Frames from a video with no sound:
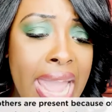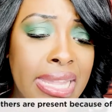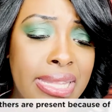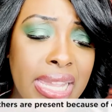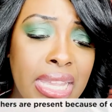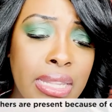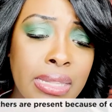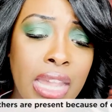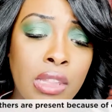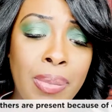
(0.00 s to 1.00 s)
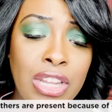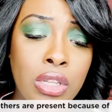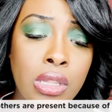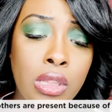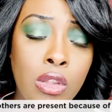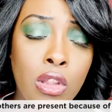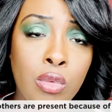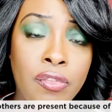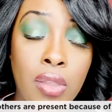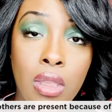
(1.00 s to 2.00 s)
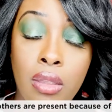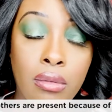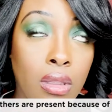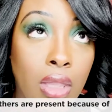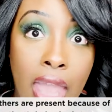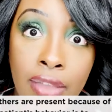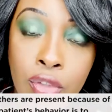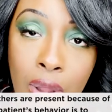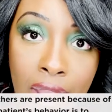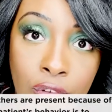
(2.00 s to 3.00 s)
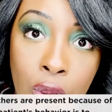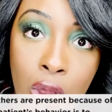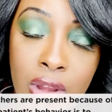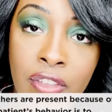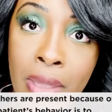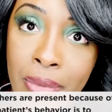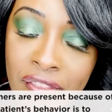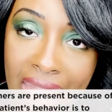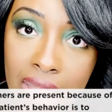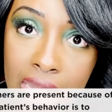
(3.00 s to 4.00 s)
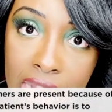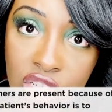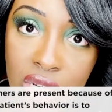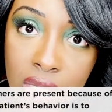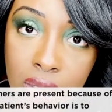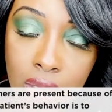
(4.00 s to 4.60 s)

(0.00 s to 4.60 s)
C, discuss the patient's concerns with, have you ever heard of HIPAA violation?